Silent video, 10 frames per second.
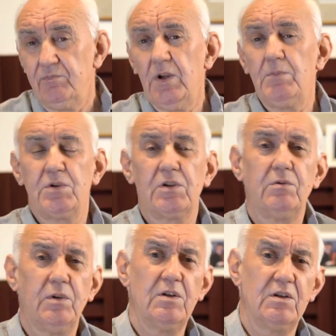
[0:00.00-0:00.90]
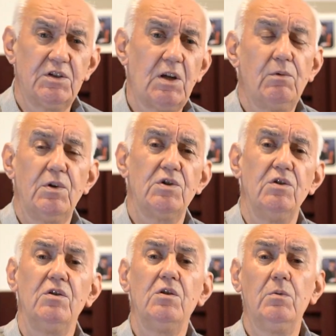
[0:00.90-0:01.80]
perhaps the same
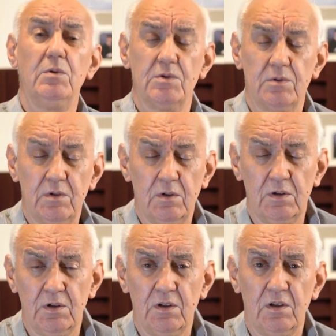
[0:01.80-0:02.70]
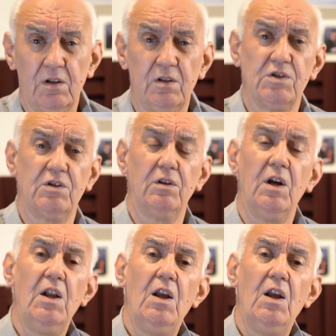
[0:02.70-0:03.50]
question that you want to, the answer to